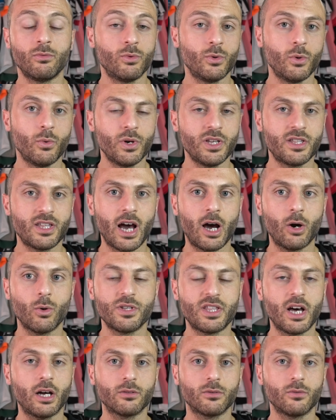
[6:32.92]

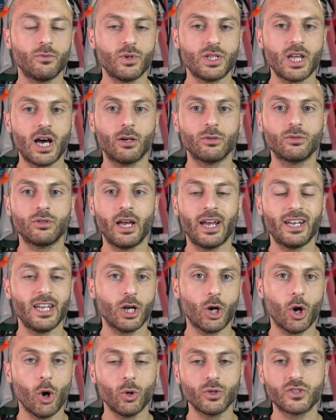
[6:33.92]
without any
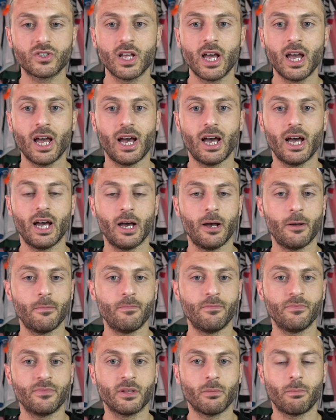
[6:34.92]
cost,
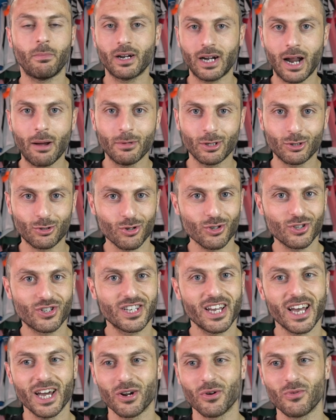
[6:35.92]
parametro
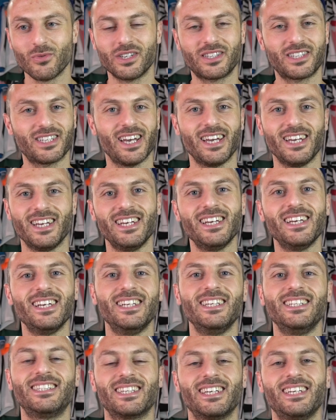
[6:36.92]
zero, we say
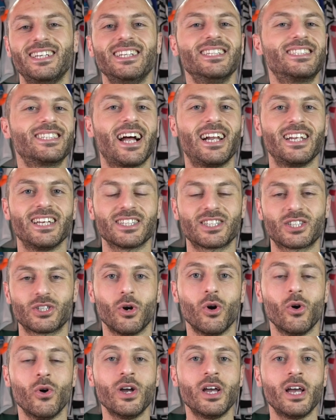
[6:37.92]
in Italian.
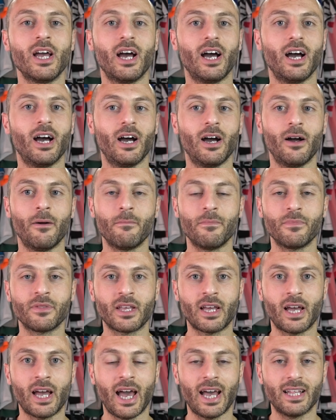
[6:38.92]
So
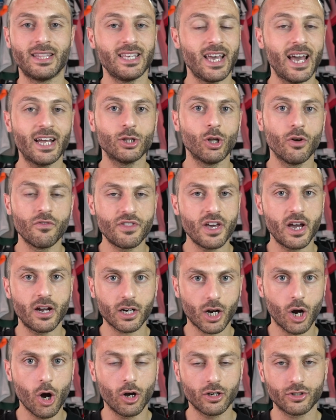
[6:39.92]
at the end of their
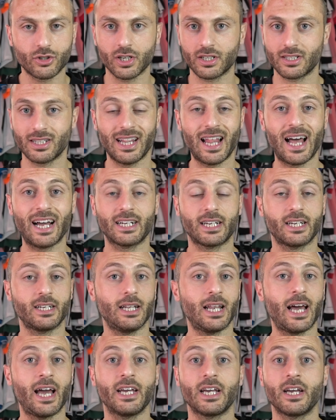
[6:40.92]
contract,
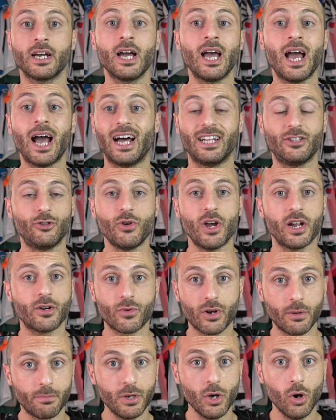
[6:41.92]
like Adrien
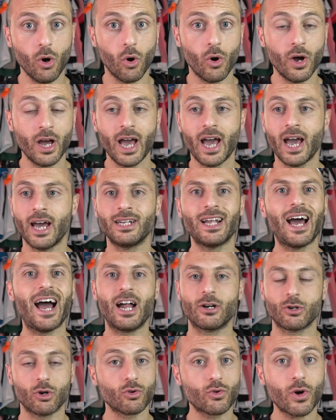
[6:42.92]
Rabiot and
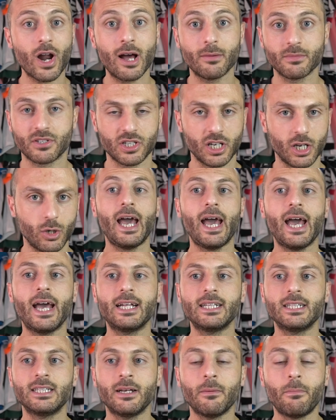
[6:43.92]
Aaron Ramsey,
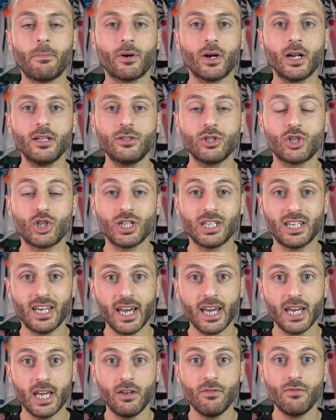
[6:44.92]
and Paratici
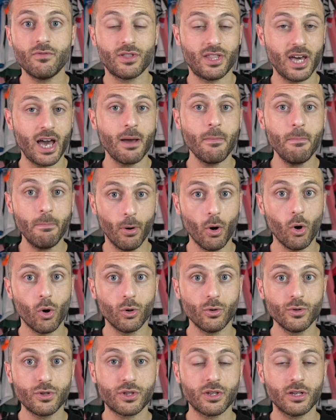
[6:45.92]
gave them
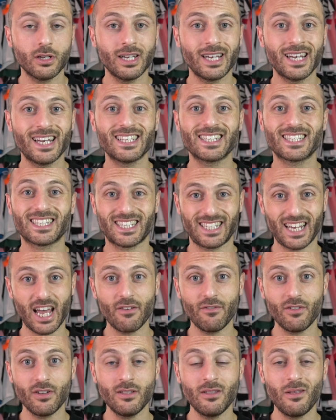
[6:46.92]
both
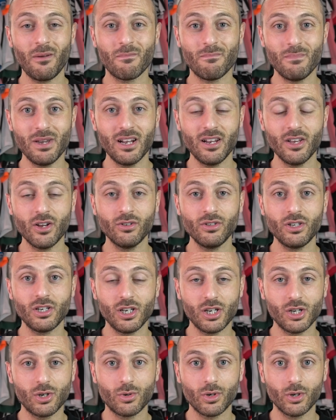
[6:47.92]
7 million
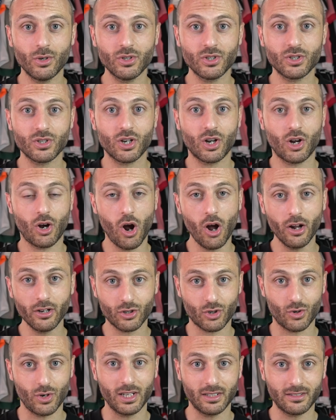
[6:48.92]
euros
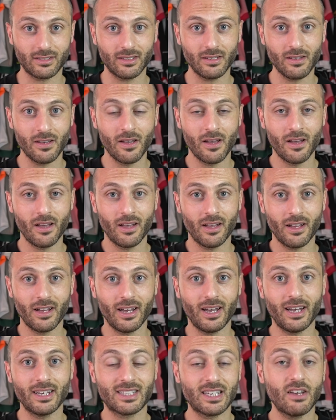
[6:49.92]
contract,
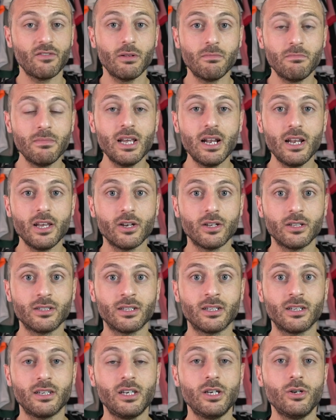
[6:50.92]
7
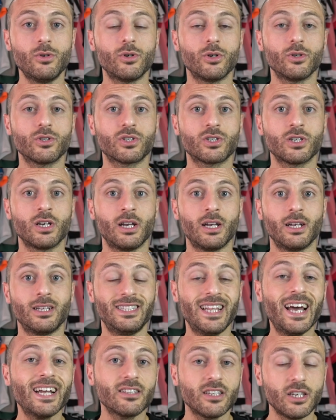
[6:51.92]
million euros
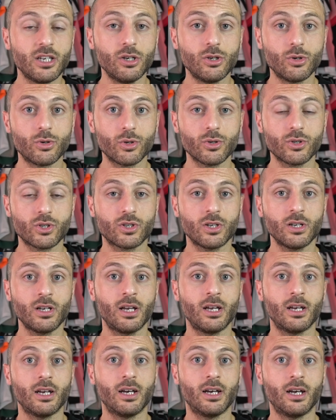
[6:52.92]
net euros
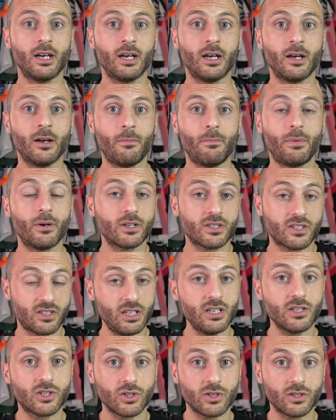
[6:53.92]
per
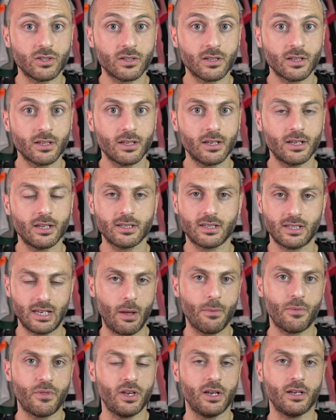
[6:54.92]
season.
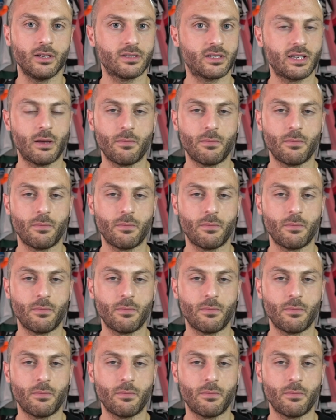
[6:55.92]
Something